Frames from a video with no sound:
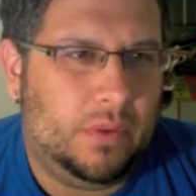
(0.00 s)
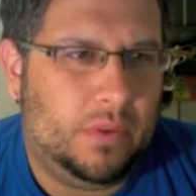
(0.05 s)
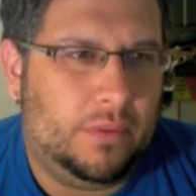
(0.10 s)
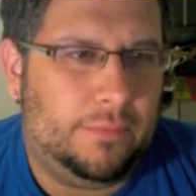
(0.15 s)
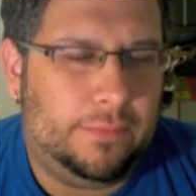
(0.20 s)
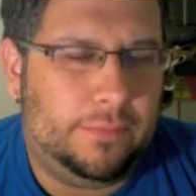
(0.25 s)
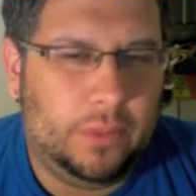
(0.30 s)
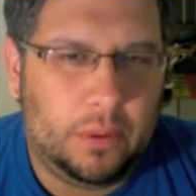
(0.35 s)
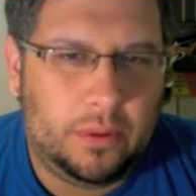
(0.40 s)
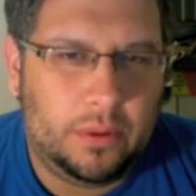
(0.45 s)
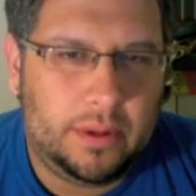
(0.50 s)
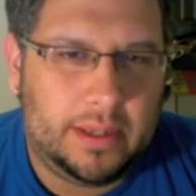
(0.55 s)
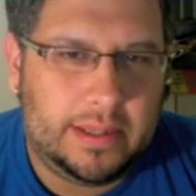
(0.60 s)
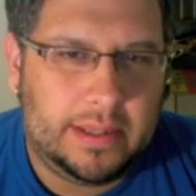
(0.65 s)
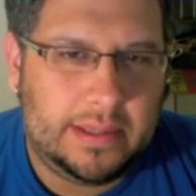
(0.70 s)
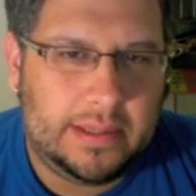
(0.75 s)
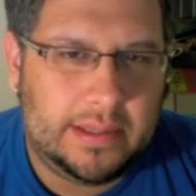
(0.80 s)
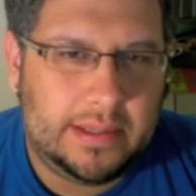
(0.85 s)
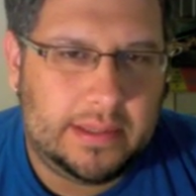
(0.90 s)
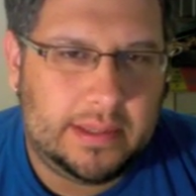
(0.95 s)

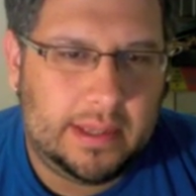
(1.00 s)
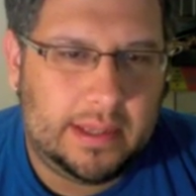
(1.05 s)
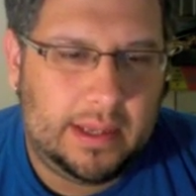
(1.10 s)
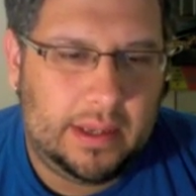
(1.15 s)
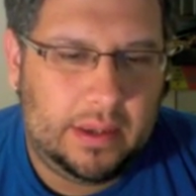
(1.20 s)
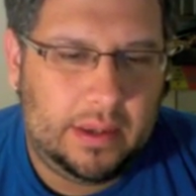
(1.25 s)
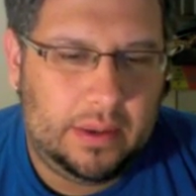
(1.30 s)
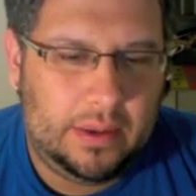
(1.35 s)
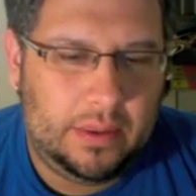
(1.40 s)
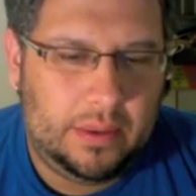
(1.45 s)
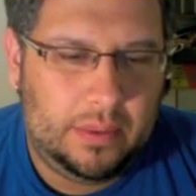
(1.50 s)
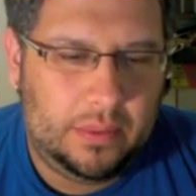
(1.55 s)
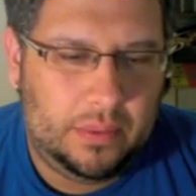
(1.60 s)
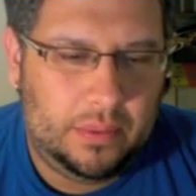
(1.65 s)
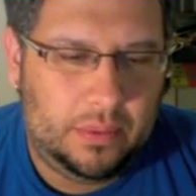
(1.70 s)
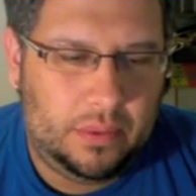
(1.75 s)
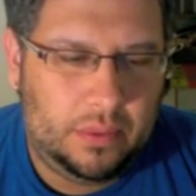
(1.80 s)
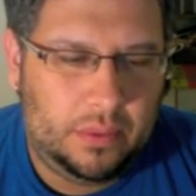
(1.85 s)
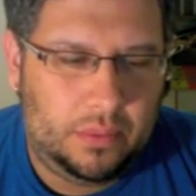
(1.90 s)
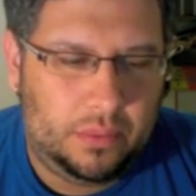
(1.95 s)
Florence
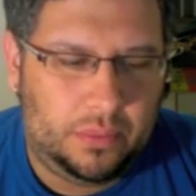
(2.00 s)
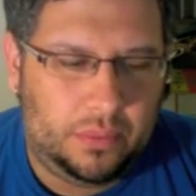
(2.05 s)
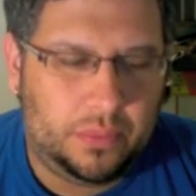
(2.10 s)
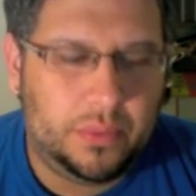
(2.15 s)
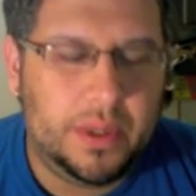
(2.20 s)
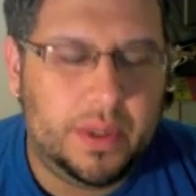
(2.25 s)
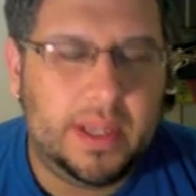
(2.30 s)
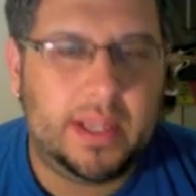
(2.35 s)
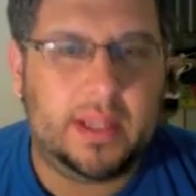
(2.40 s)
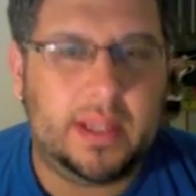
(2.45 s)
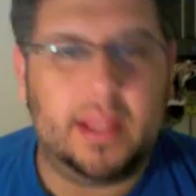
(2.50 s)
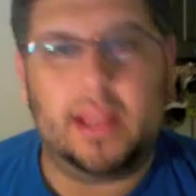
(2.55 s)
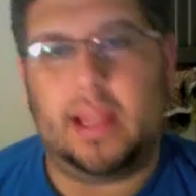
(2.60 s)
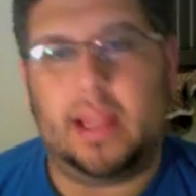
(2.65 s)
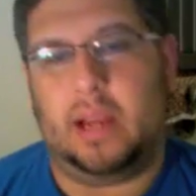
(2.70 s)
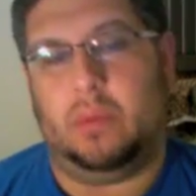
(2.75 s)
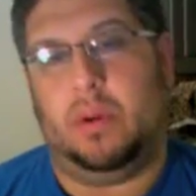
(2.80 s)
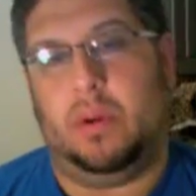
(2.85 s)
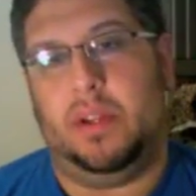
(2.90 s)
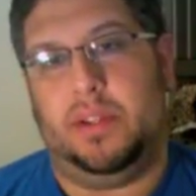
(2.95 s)
really
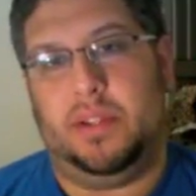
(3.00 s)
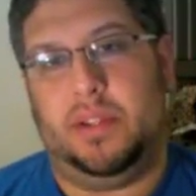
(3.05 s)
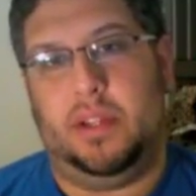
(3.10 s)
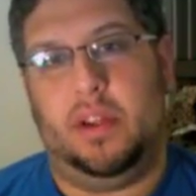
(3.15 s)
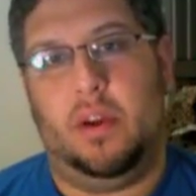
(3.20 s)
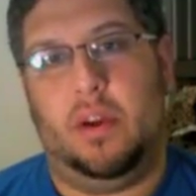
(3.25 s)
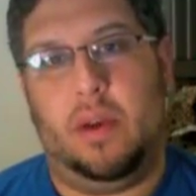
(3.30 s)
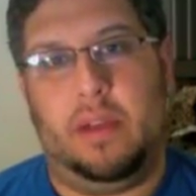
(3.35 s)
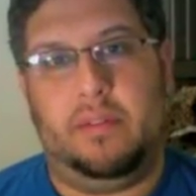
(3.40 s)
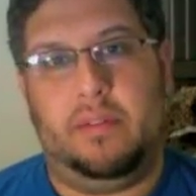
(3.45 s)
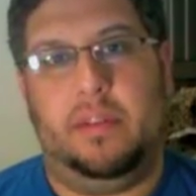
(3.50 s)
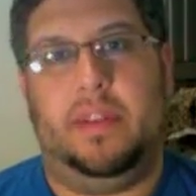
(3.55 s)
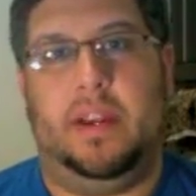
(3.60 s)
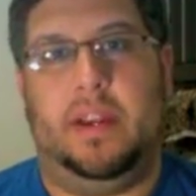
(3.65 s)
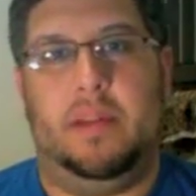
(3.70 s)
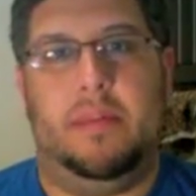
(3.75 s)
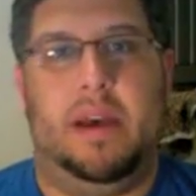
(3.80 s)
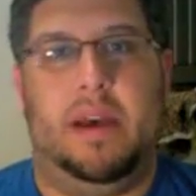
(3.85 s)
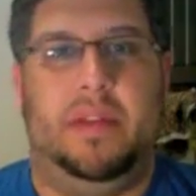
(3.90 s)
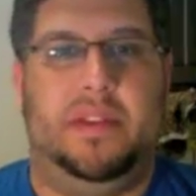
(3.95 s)
like wants to know everything
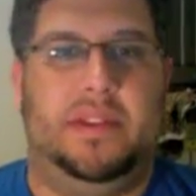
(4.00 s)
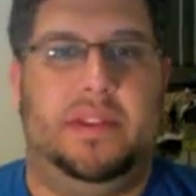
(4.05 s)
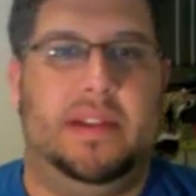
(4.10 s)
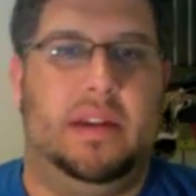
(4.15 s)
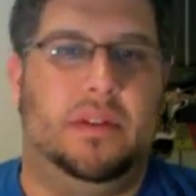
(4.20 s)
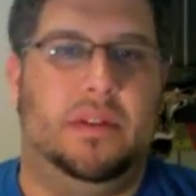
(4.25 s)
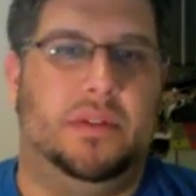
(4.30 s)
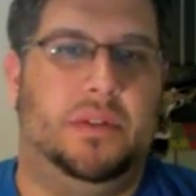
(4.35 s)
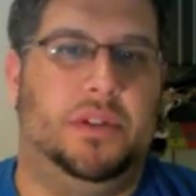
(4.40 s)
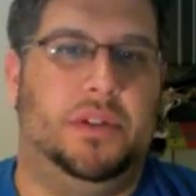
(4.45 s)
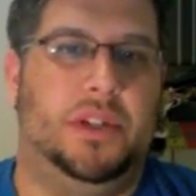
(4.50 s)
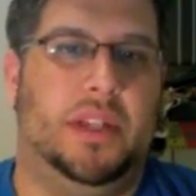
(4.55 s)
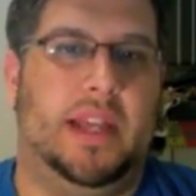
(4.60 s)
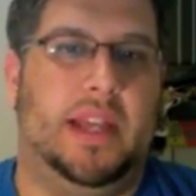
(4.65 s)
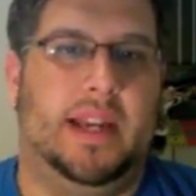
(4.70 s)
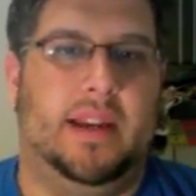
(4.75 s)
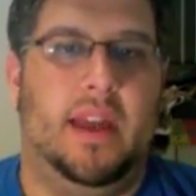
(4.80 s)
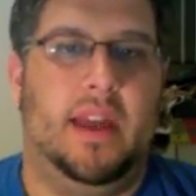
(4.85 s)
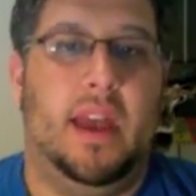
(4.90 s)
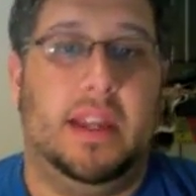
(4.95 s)
about this house, so she
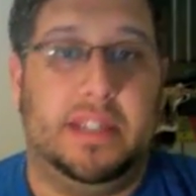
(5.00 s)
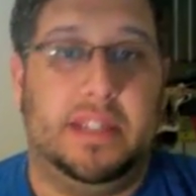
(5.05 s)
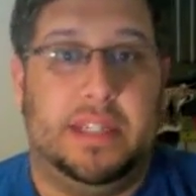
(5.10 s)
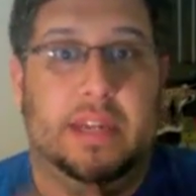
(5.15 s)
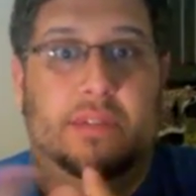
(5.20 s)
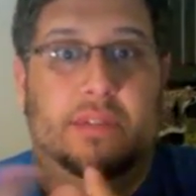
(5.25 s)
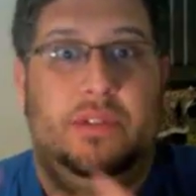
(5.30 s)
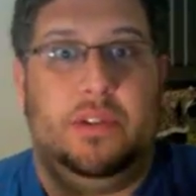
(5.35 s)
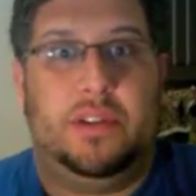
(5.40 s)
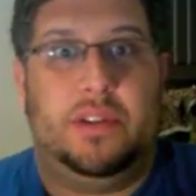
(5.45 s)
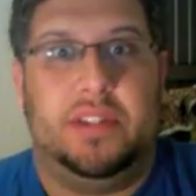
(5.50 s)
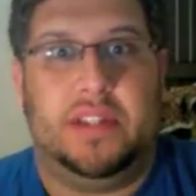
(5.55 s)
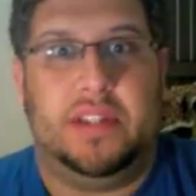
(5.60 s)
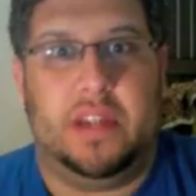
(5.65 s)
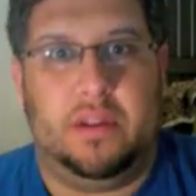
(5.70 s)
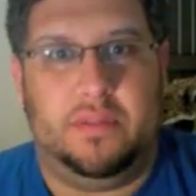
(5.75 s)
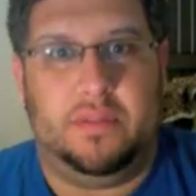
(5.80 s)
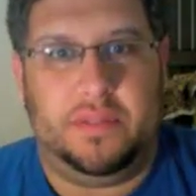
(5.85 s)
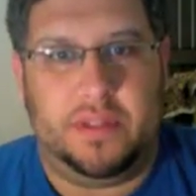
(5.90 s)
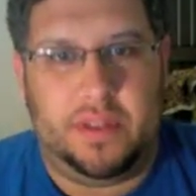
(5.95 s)
like gives
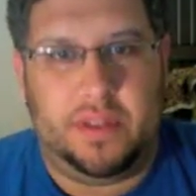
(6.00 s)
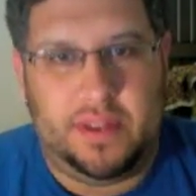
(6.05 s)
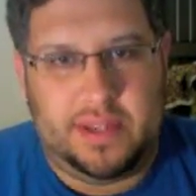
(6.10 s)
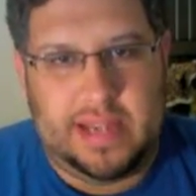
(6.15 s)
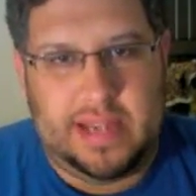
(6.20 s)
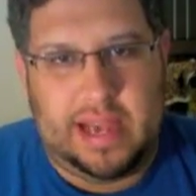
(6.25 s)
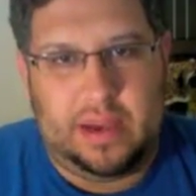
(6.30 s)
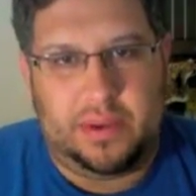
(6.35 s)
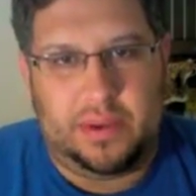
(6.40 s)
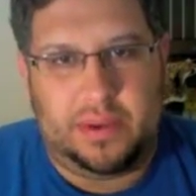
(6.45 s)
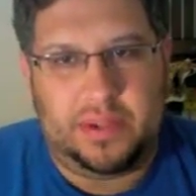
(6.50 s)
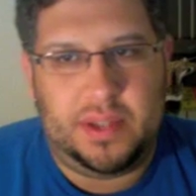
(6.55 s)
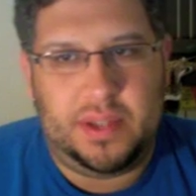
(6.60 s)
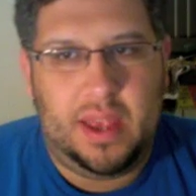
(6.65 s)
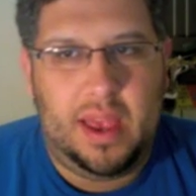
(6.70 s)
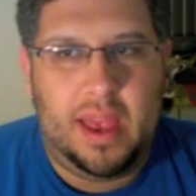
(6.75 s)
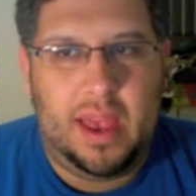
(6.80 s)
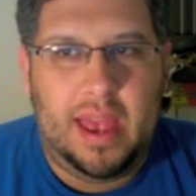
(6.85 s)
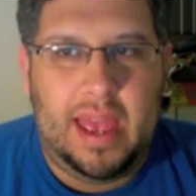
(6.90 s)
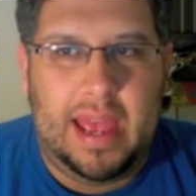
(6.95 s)
herself to this house,
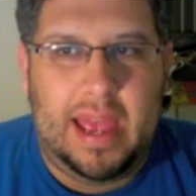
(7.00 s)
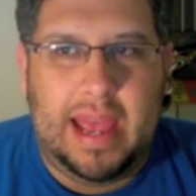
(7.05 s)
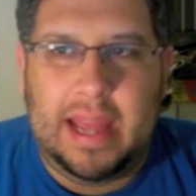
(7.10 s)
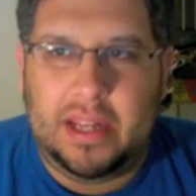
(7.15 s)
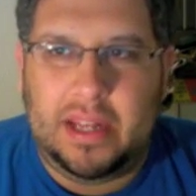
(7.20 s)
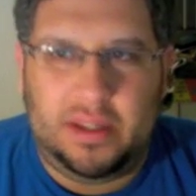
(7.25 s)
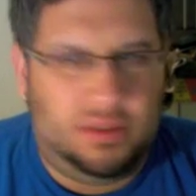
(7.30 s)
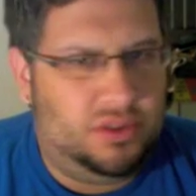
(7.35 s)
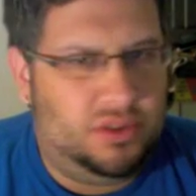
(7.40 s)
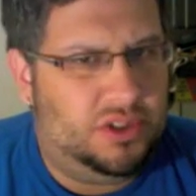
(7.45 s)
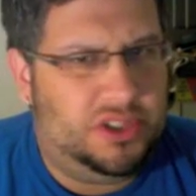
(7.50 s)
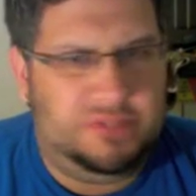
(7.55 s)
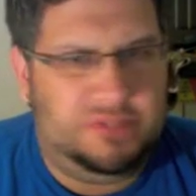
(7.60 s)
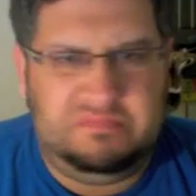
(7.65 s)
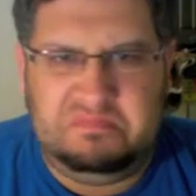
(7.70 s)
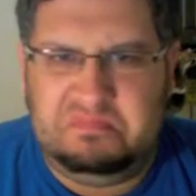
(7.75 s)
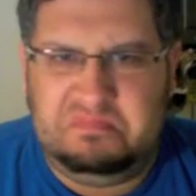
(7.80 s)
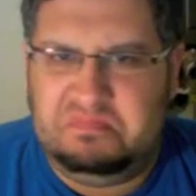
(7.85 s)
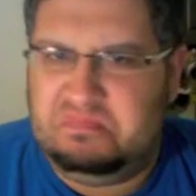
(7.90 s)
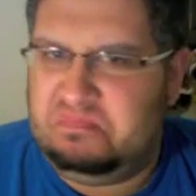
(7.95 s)
and
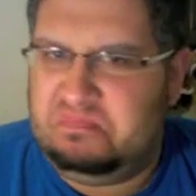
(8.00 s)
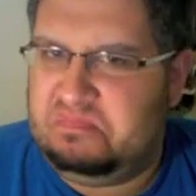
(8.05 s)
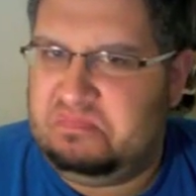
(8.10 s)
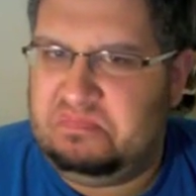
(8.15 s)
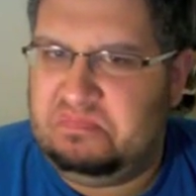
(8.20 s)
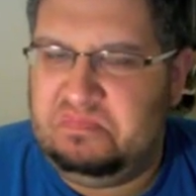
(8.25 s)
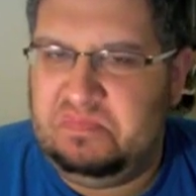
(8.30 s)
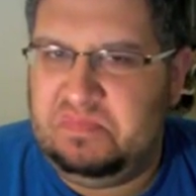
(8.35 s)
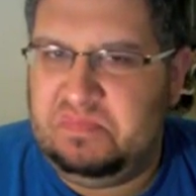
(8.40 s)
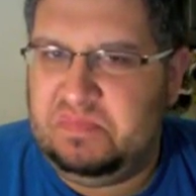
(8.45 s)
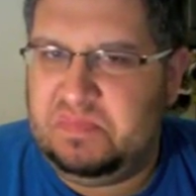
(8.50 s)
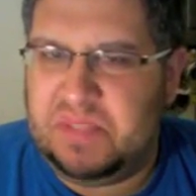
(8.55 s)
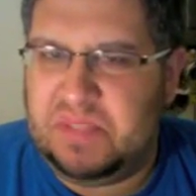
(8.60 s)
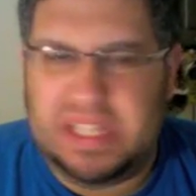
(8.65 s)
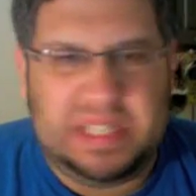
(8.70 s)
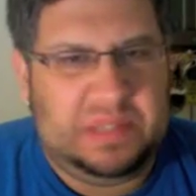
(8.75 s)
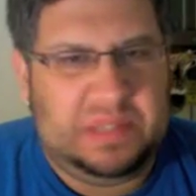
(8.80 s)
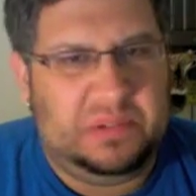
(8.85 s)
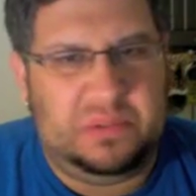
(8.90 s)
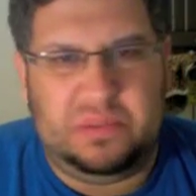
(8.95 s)

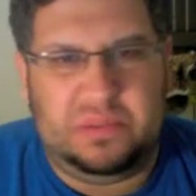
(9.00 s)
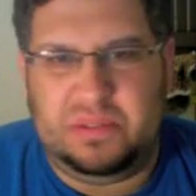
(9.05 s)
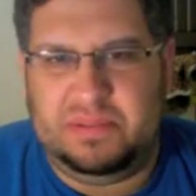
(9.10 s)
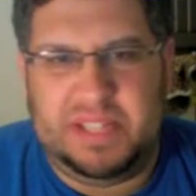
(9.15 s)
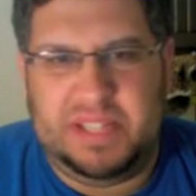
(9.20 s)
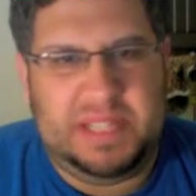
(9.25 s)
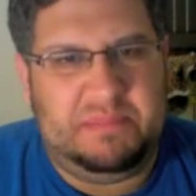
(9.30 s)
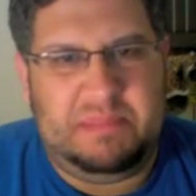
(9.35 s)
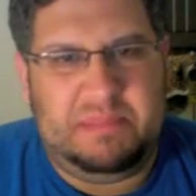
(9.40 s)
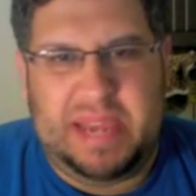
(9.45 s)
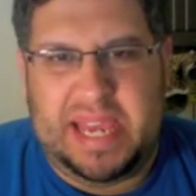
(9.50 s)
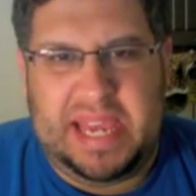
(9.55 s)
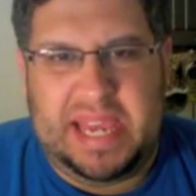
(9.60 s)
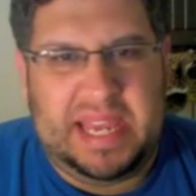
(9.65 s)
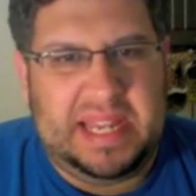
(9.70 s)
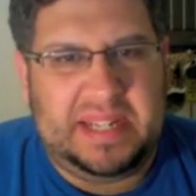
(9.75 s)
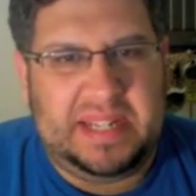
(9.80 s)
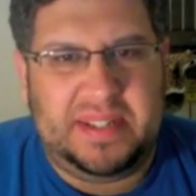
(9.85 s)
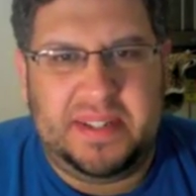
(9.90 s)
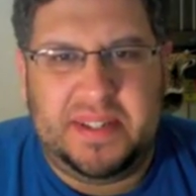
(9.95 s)
it's bad.